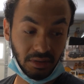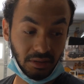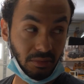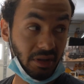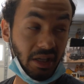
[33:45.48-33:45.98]

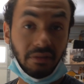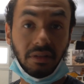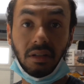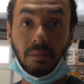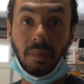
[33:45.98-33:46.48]
with every
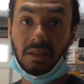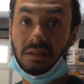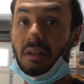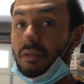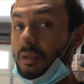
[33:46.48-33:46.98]
other box
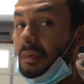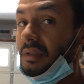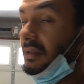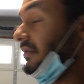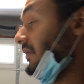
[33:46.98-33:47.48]
that I've opened
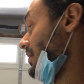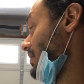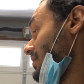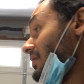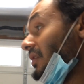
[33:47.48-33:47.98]
so
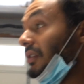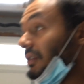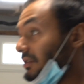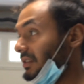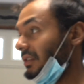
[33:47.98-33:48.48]
far.
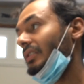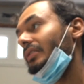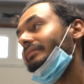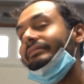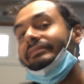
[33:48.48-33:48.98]
So, you
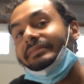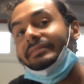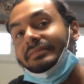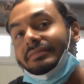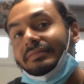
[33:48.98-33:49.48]
know,
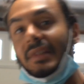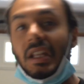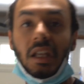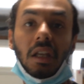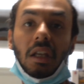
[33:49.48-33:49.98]

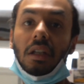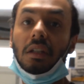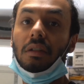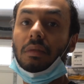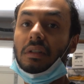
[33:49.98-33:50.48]

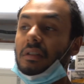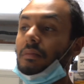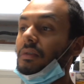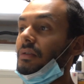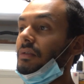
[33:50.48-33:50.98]
you win
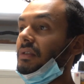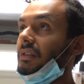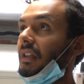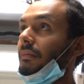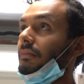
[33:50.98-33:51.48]
some, you lose
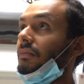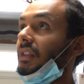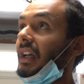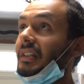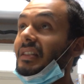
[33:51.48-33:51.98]
some. You
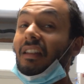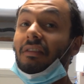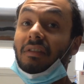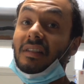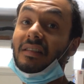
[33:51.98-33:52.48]
gotta take
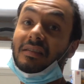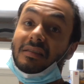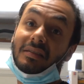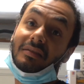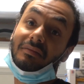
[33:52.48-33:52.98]

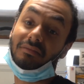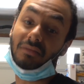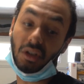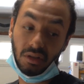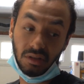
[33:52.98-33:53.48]
risks.
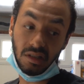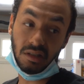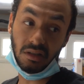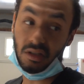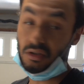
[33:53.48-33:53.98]
You know,
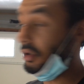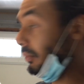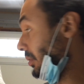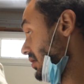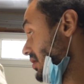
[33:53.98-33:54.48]
this whole
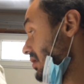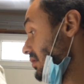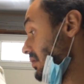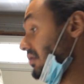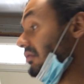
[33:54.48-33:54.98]
purchase
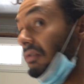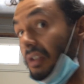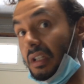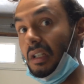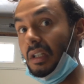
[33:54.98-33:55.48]
was a
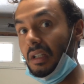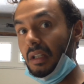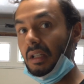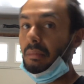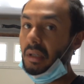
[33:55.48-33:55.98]

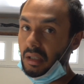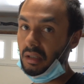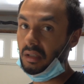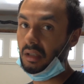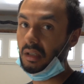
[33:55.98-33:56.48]
really
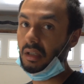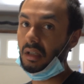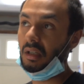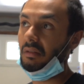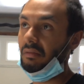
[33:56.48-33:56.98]
big,
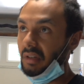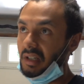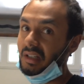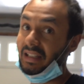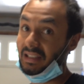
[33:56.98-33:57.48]

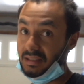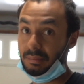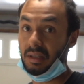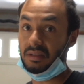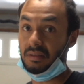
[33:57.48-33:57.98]
fairly
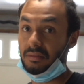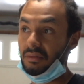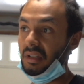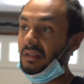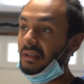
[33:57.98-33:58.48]
expensive
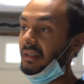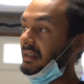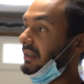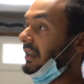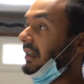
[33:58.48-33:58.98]
risk,
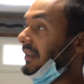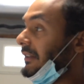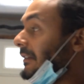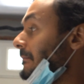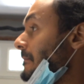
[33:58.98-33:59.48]

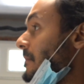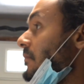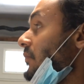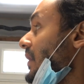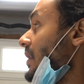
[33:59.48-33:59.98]
and
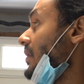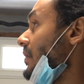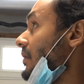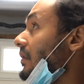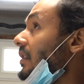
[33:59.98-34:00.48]
you
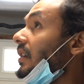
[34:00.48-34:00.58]
know,